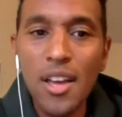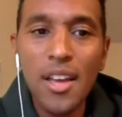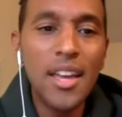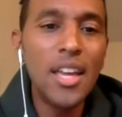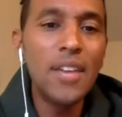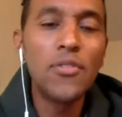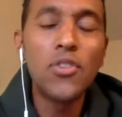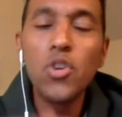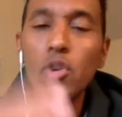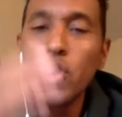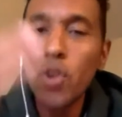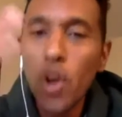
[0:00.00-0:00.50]

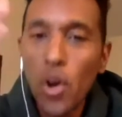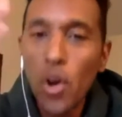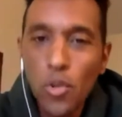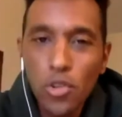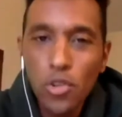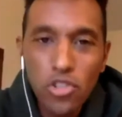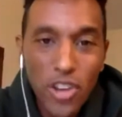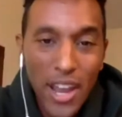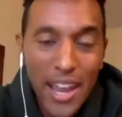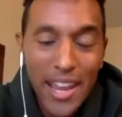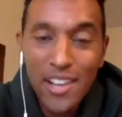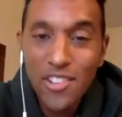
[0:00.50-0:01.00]
If you
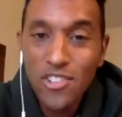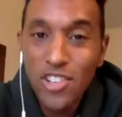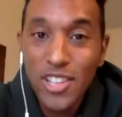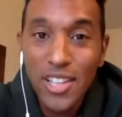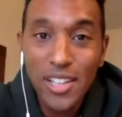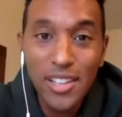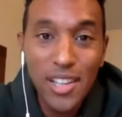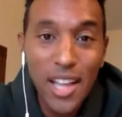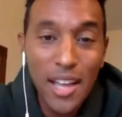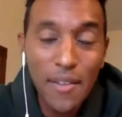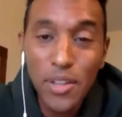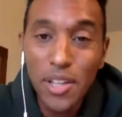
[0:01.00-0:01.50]
don't change at
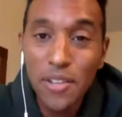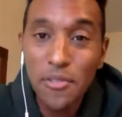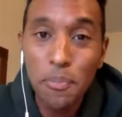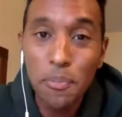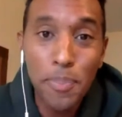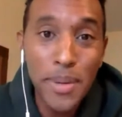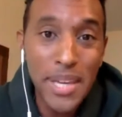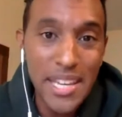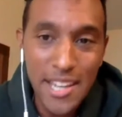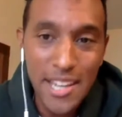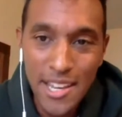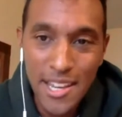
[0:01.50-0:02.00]
the level
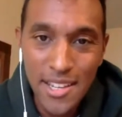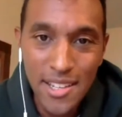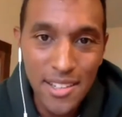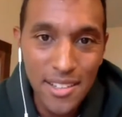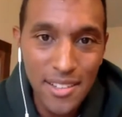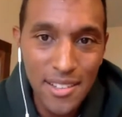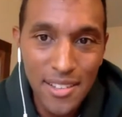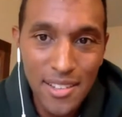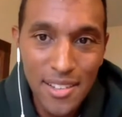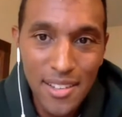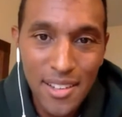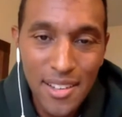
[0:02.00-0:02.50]
of
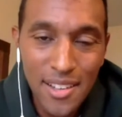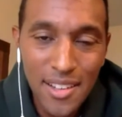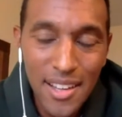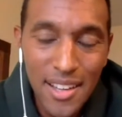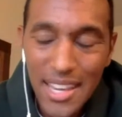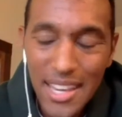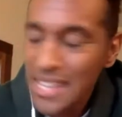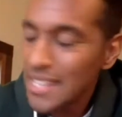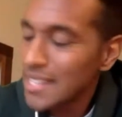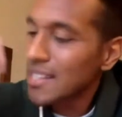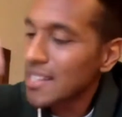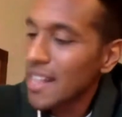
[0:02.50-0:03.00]
being,
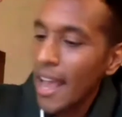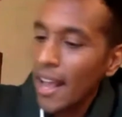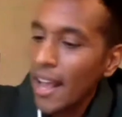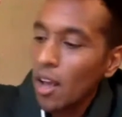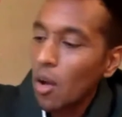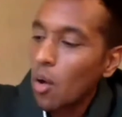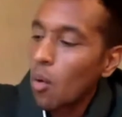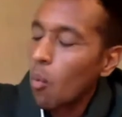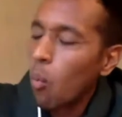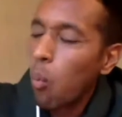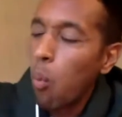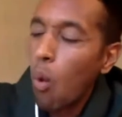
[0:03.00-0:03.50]
it's
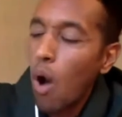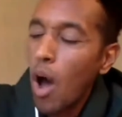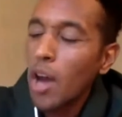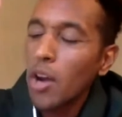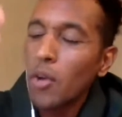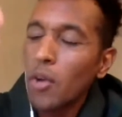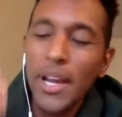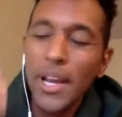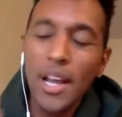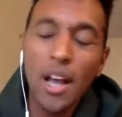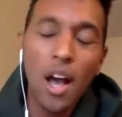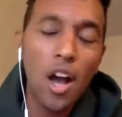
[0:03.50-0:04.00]
like
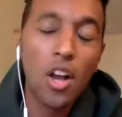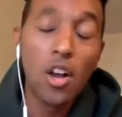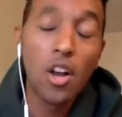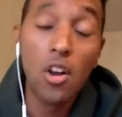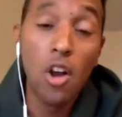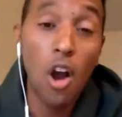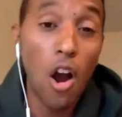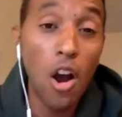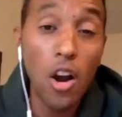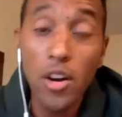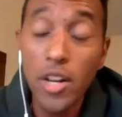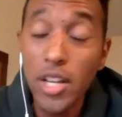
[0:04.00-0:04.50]
watering a
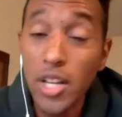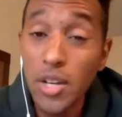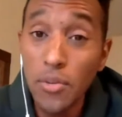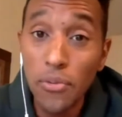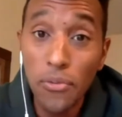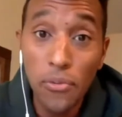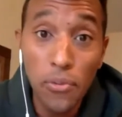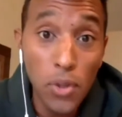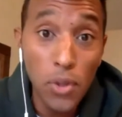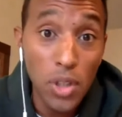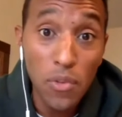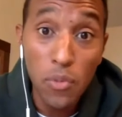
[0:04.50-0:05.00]
garden
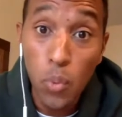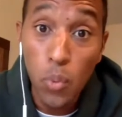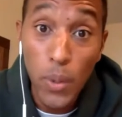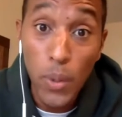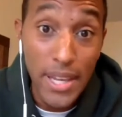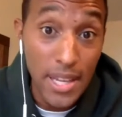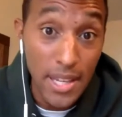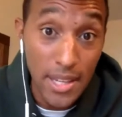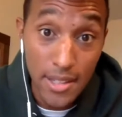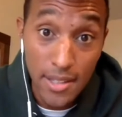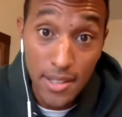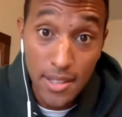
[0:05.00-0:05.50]
full of
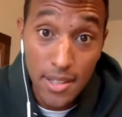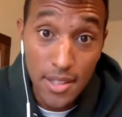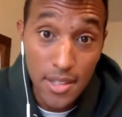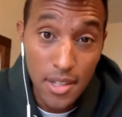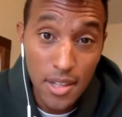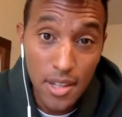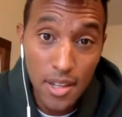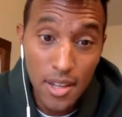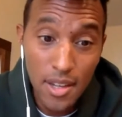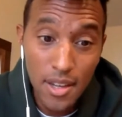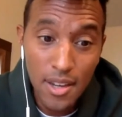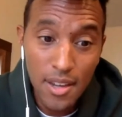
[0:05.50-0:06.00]

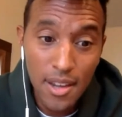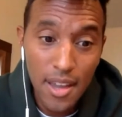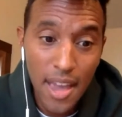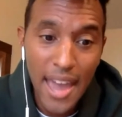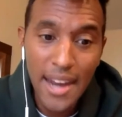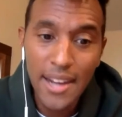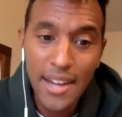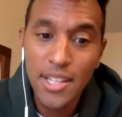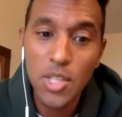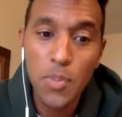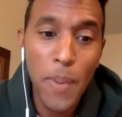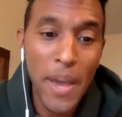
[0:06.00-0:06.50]
weeds
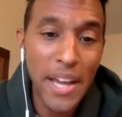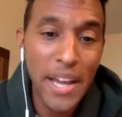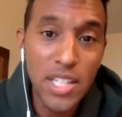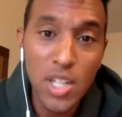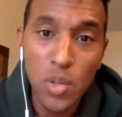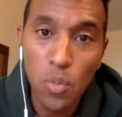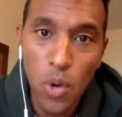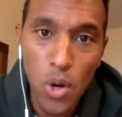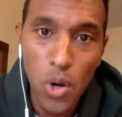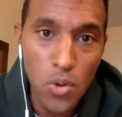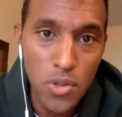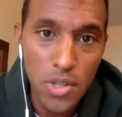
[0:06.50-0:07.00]
and
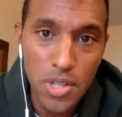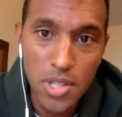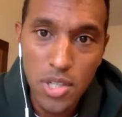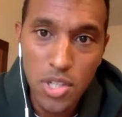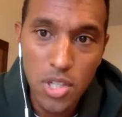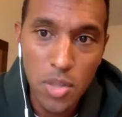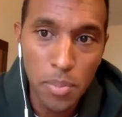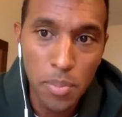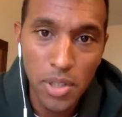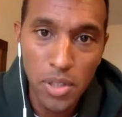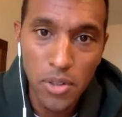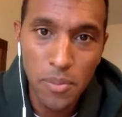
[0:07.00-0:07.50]
expecting roses
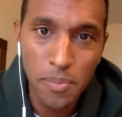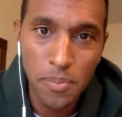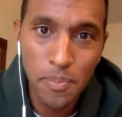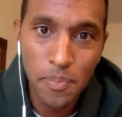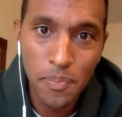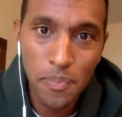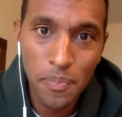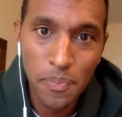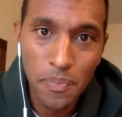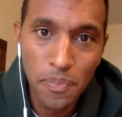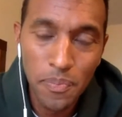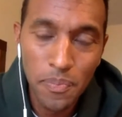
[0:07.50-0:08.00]
to bloom.
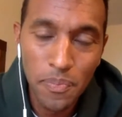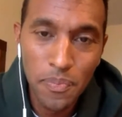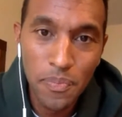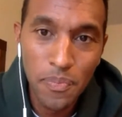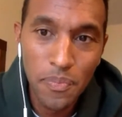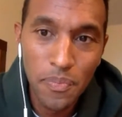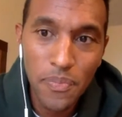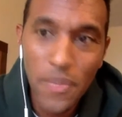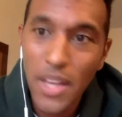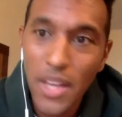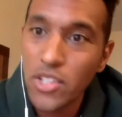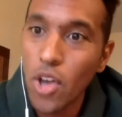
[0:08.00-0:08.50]

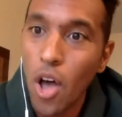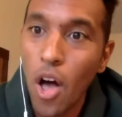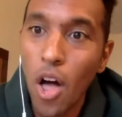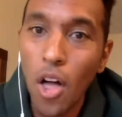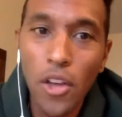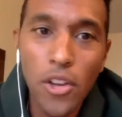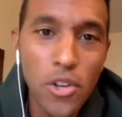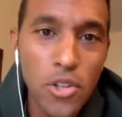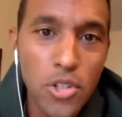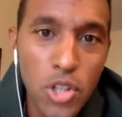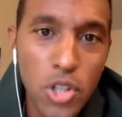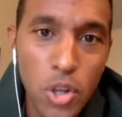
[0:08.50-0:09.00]
That's
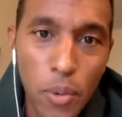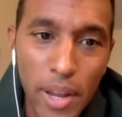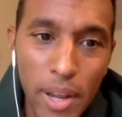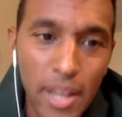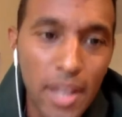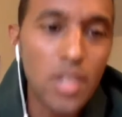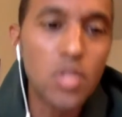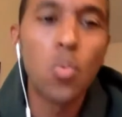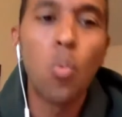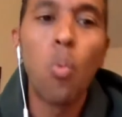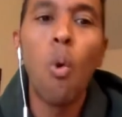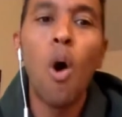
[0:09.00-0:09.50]
all you're
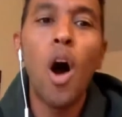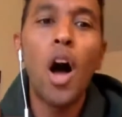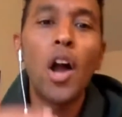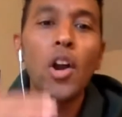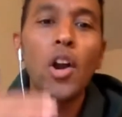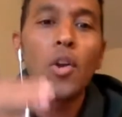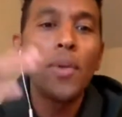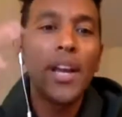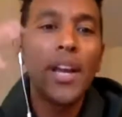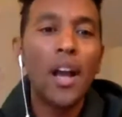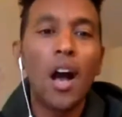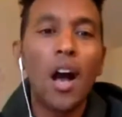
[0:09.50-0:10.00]
doing, is
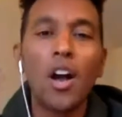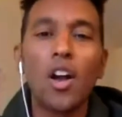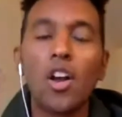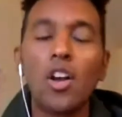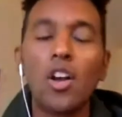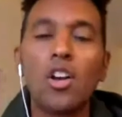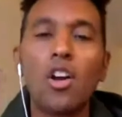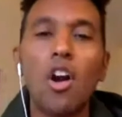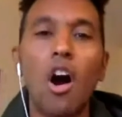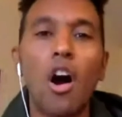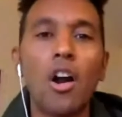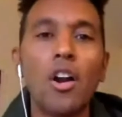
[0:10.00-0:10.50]
watering a
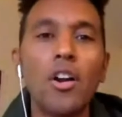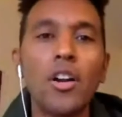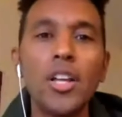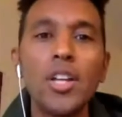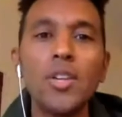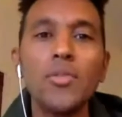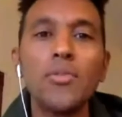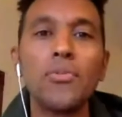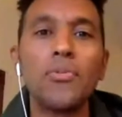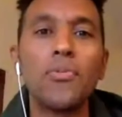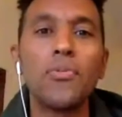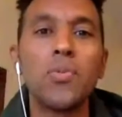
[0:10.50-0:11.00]

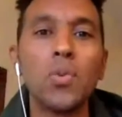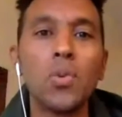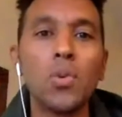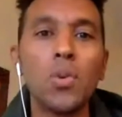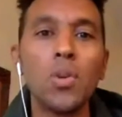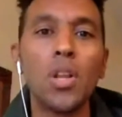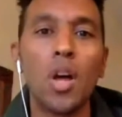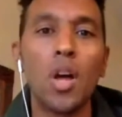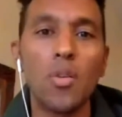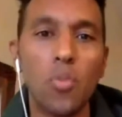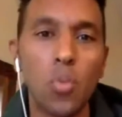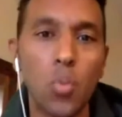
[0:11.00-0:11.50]
garden
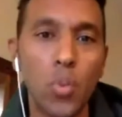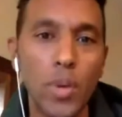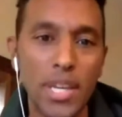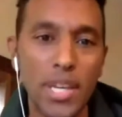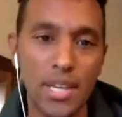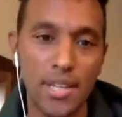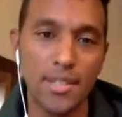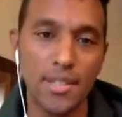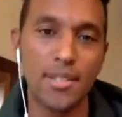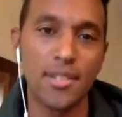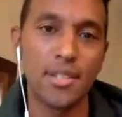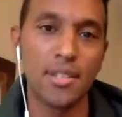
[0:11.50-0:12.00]
full of
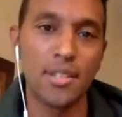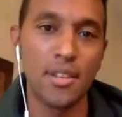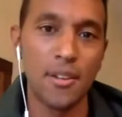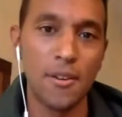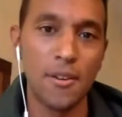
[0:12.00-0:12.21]
weeds